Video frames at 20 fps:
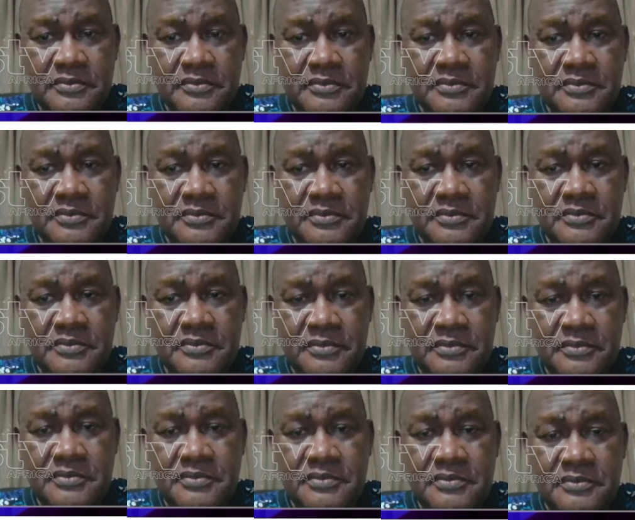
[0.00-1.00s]

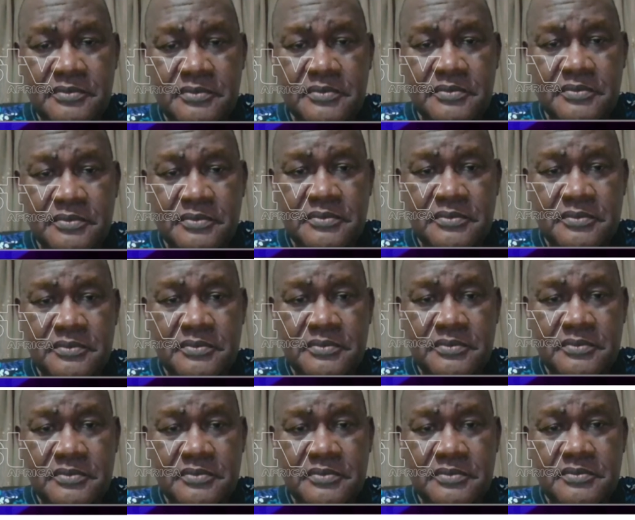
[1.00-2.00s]

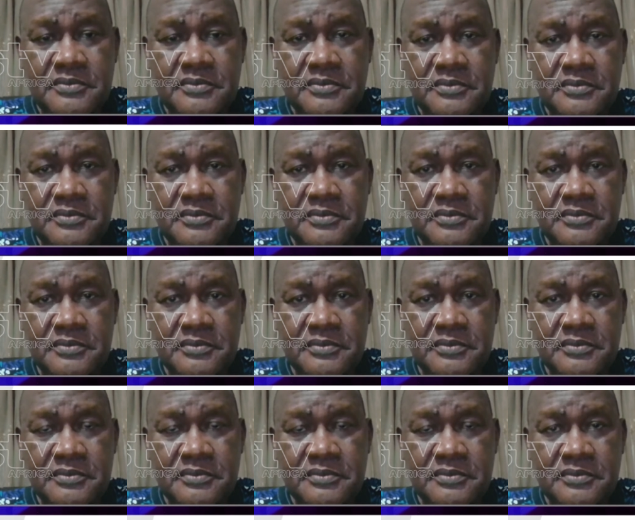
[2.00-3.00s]

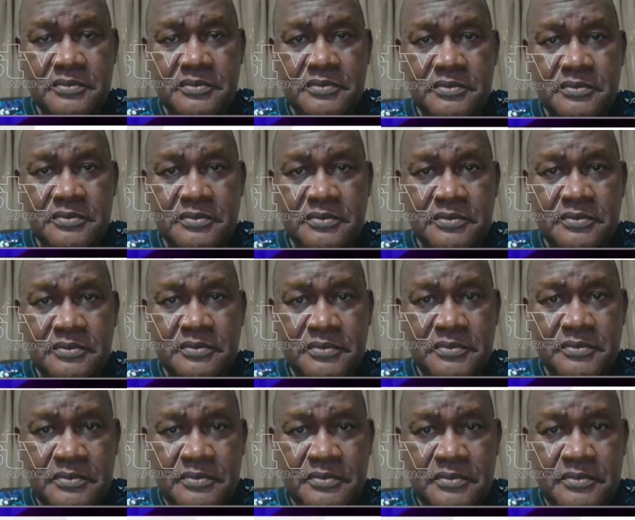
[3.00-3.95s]
The person shown says nothing.